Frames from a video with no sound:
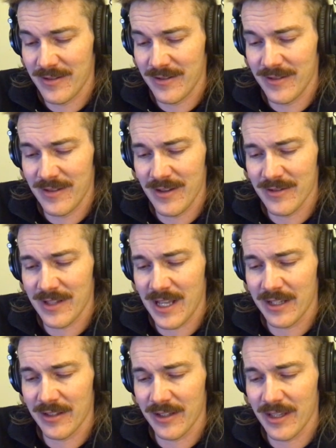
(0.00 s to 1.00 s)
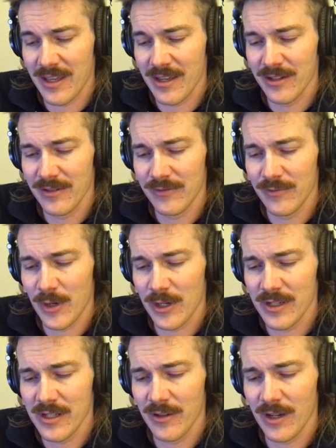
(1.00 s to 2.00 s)
There's like the king of
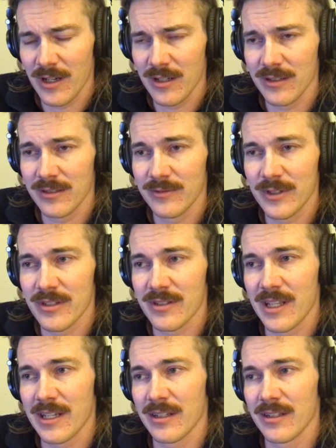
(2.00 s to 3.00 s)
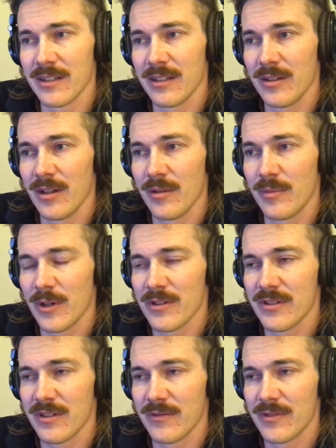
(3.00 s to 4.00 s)
Mardi Gras, which is like a
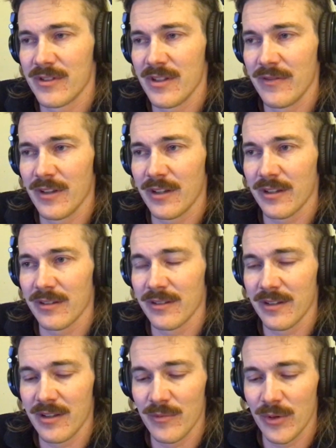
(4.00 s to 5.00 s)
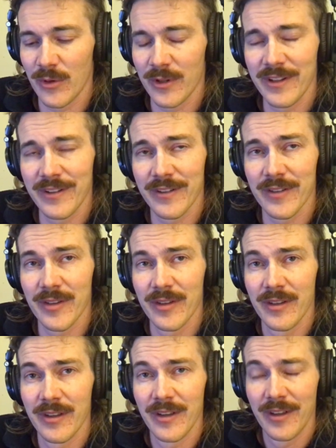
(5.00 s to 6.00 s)
person of civic importance.
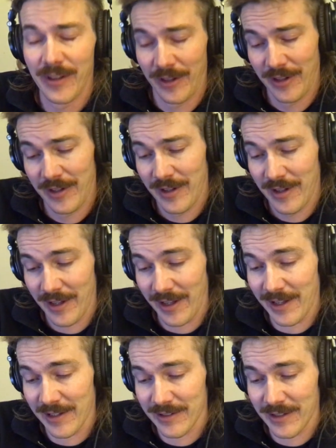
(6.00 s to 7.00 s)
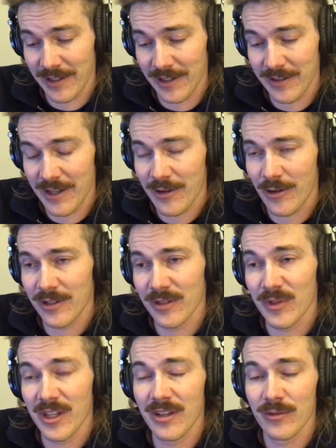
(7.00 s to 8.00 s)
And they call
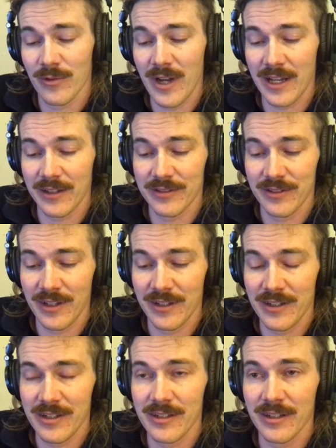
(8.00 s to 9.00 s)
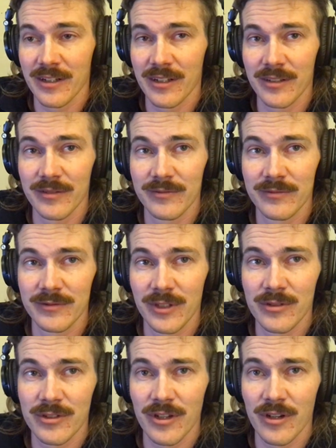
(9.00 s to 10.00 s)
him King Rex. And he,
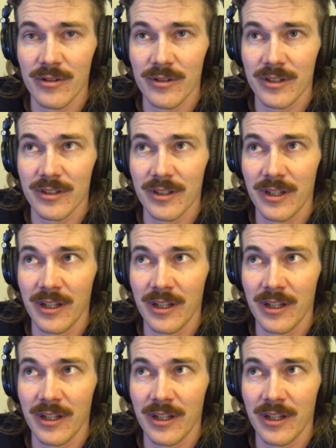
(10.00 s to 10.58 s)
no joke,